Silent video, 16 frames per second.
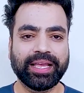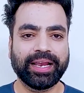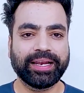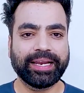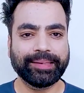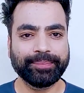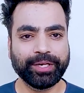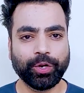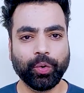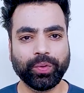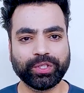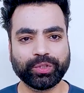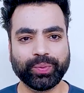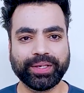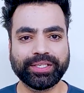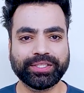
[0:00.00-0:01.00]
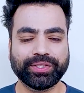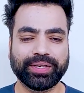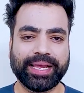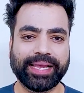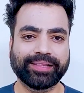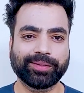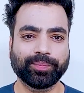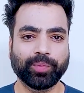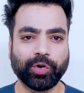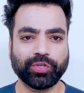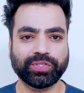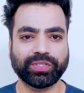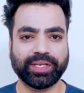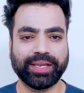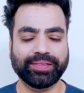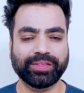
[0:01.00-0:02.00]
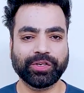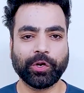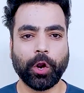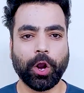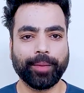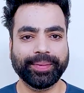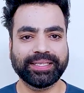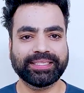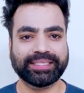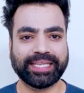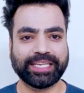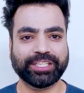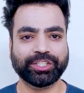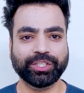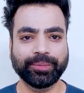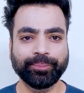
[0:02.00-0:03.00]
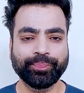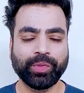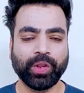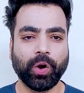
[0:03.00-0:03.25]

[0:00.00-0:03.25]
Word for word: Let me know which one did you like the most in the comment section.